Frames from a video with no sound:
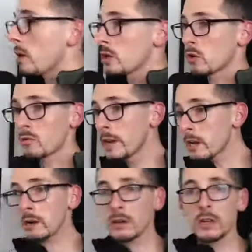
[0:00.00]
it
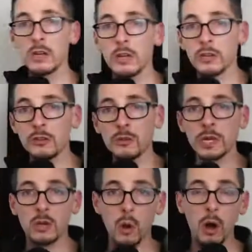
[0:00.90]
career. You can
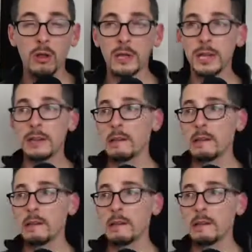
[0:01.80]
call it,